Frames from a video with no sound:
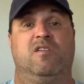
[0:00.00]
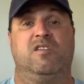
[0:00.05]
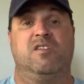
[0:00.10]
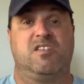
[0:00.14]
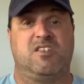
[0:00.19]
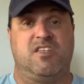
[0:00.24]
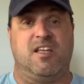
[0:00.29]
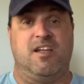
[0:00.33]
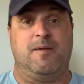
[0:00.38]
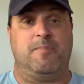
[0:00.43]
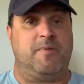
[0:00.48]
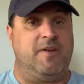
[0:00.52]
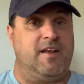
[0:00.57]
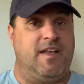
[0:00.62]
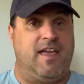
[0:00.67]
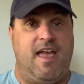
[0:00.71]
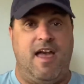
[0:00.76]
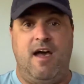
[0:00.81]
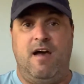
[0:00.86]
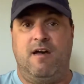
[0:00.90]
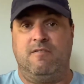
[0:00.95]
You set up an
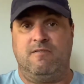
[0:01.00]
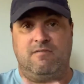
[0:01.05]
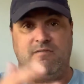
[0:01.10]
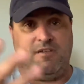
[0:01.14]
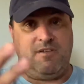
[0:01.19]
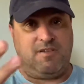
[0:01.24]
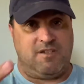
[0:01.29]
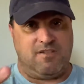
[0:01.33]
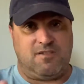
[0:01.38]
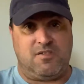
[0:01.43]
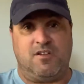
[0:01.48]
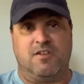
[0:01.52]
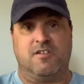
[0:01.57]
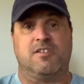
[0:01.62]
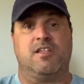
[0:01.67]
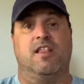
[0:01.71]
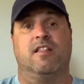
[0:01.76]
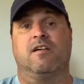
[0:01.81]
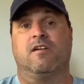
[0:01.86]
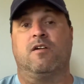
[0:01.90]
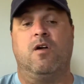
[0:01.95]
account, you can start
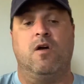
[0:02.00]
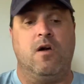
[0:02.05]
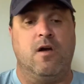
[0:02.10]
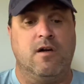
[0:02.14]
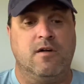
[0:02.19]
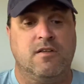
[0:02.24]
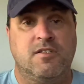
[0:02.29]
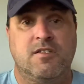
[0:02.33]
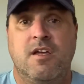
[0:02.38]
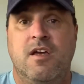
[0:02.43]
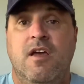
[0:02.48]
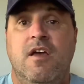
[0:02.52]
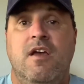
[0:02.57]
selling cards.